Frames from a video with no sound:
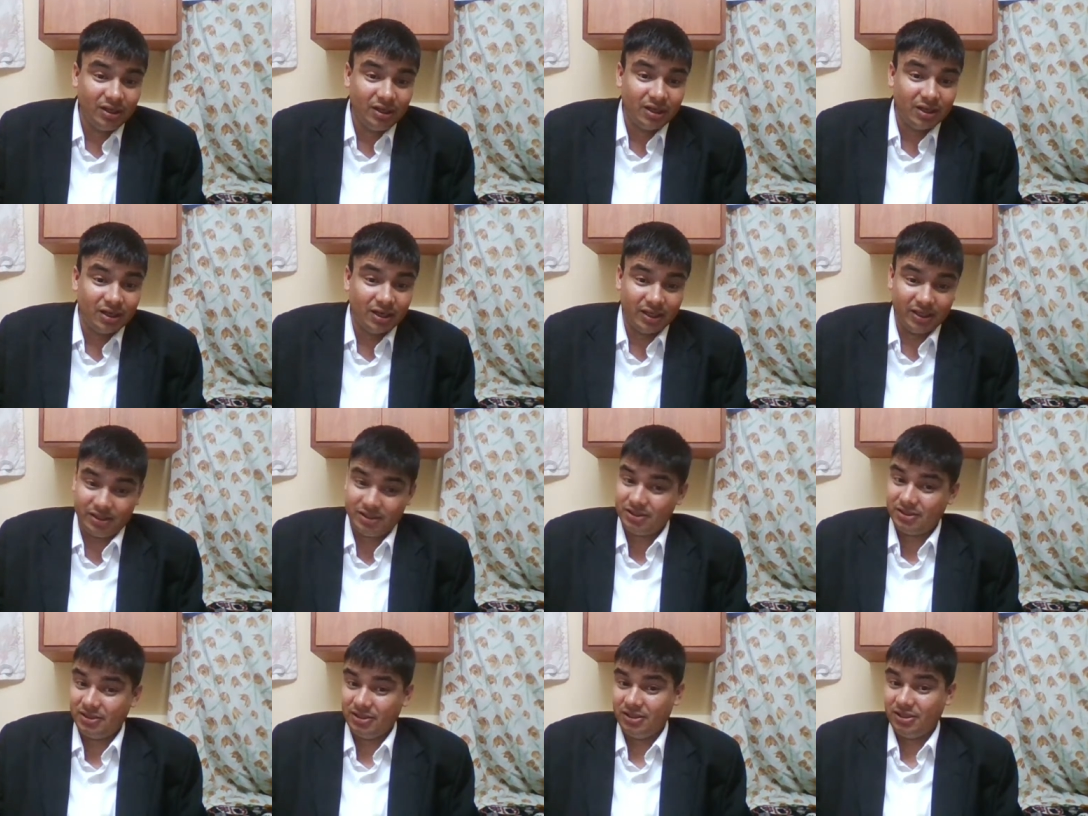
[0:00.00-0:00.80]
like
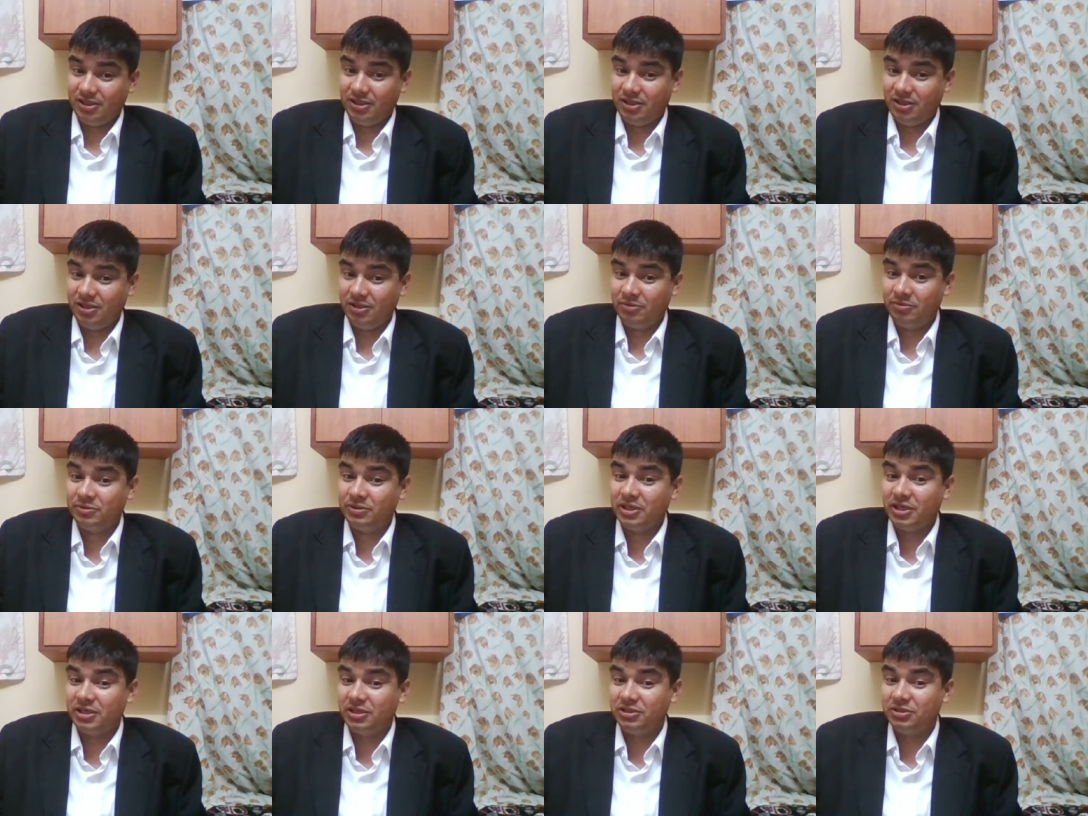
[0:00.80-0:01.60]
if
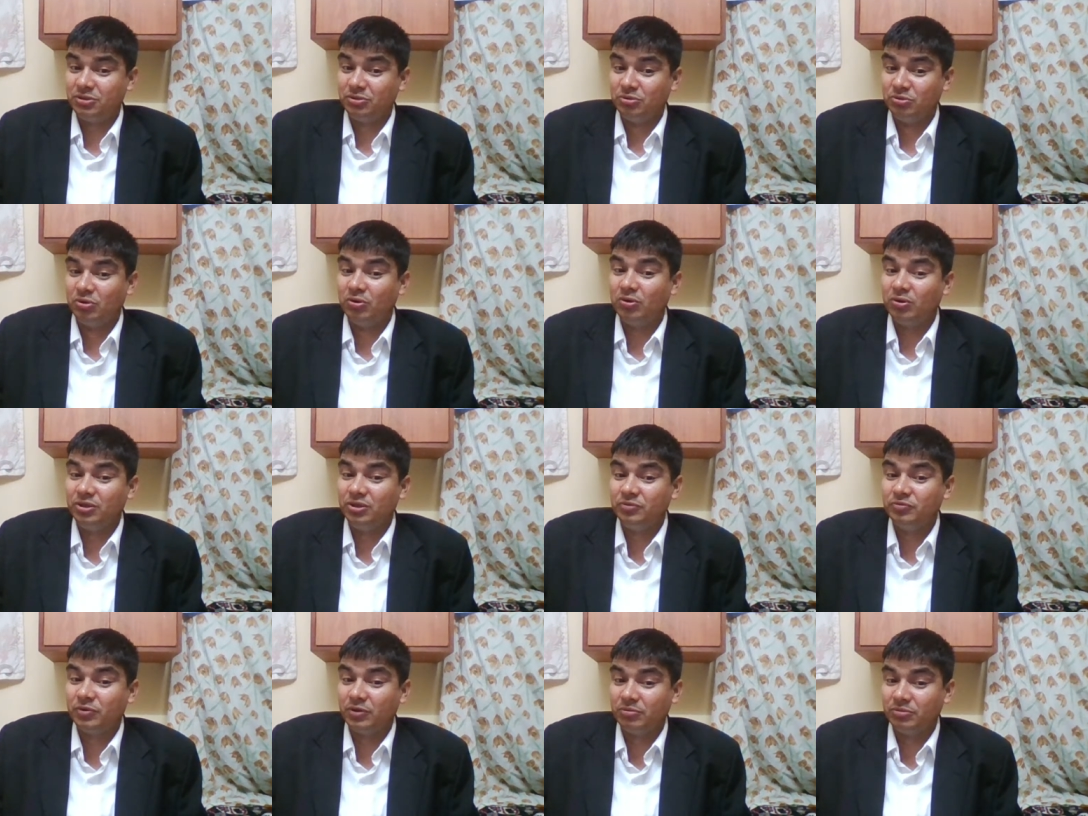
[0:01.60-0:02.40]
there is no
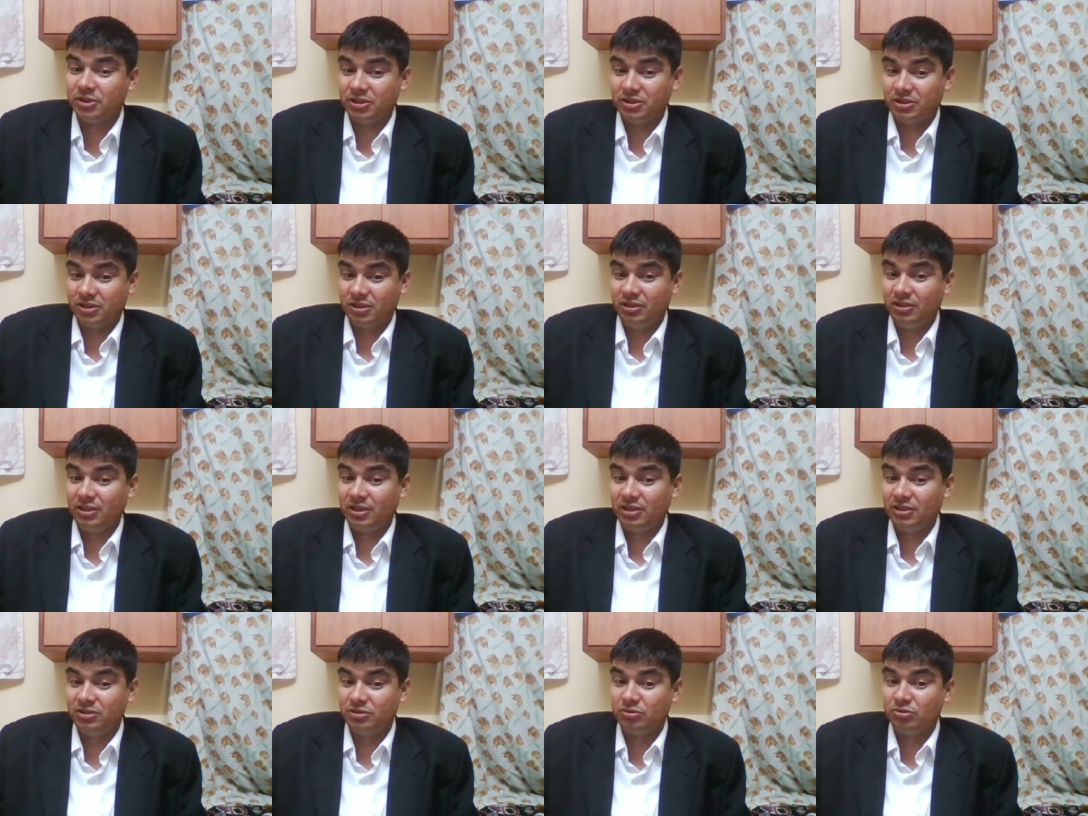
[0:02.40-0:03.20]
information, there
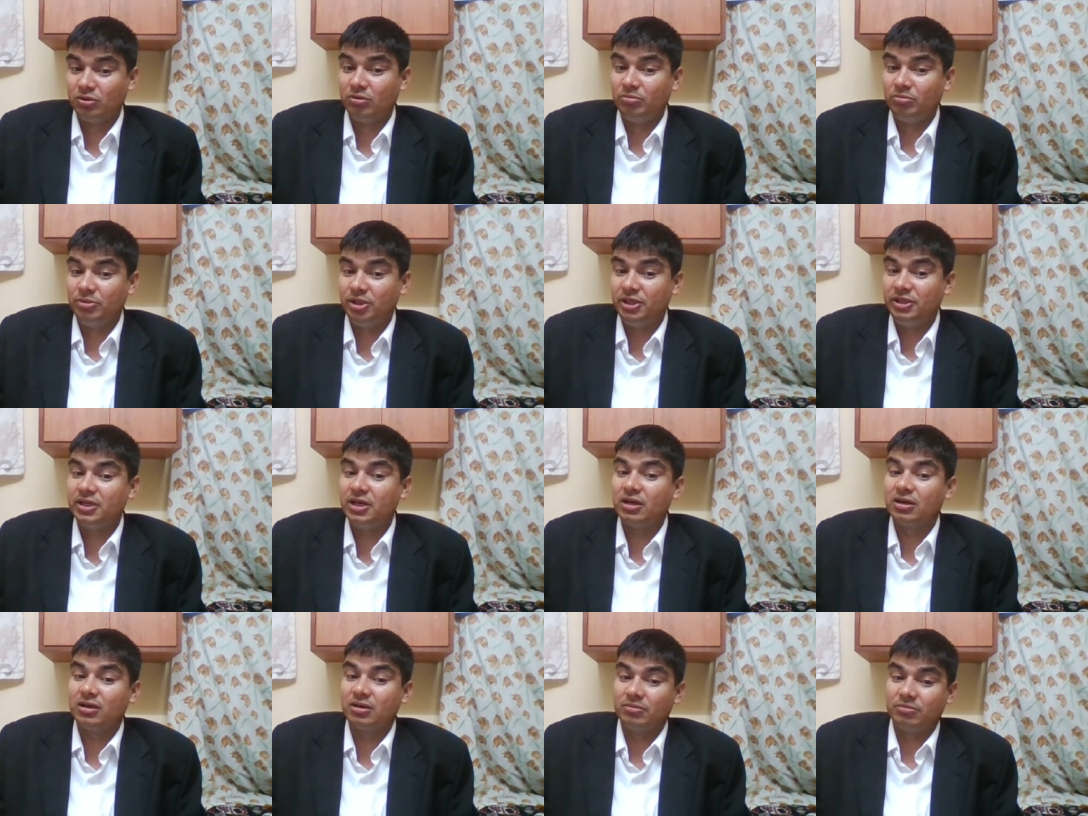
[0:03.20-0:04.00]
is no media
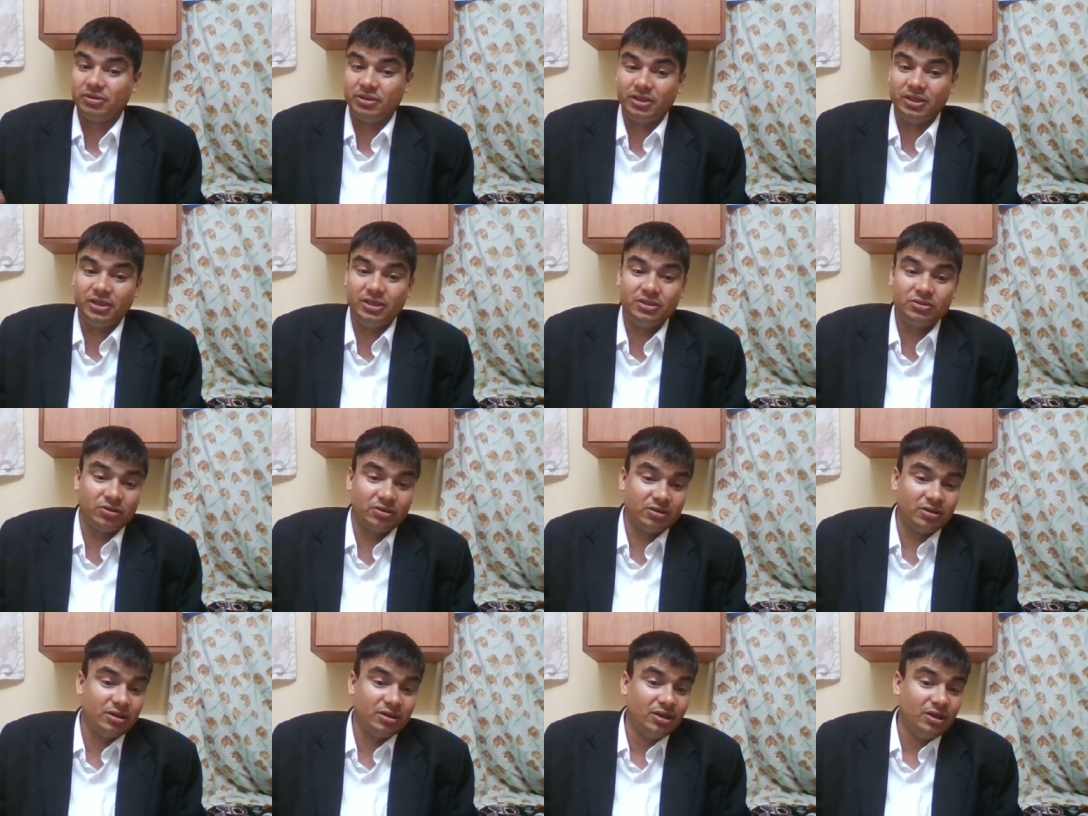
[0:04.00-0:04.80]
coverage
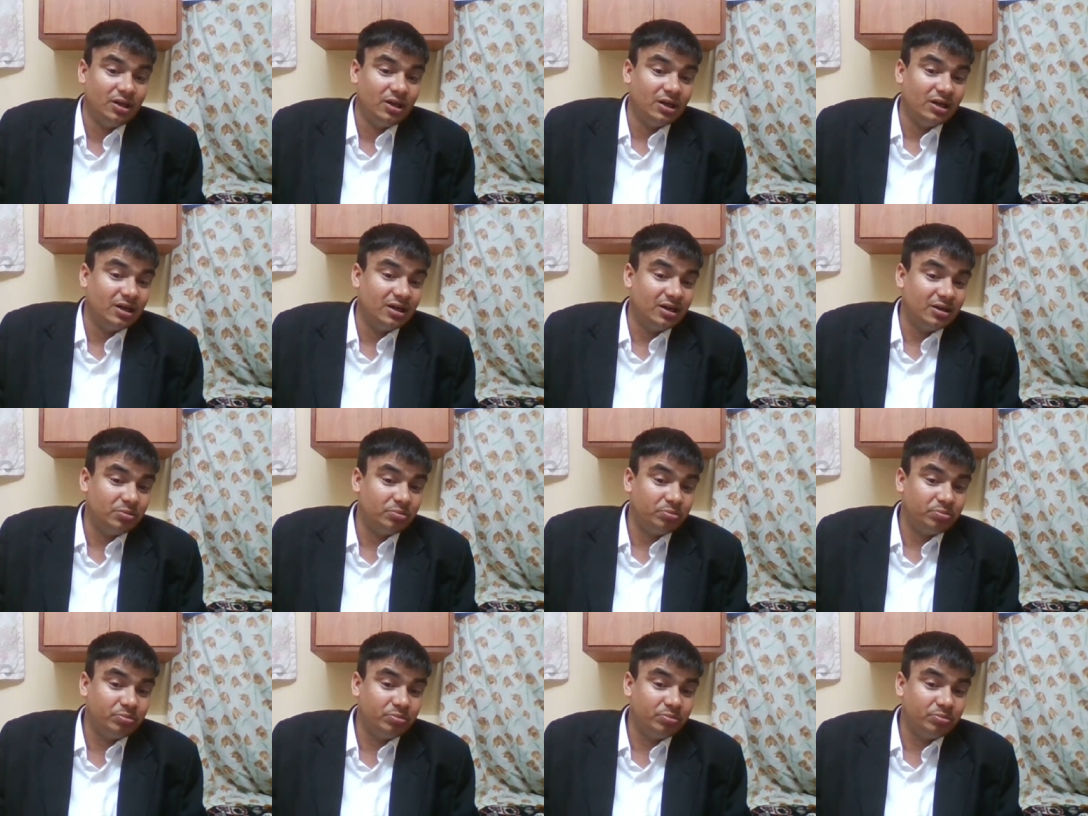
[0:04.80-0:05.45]
or uh,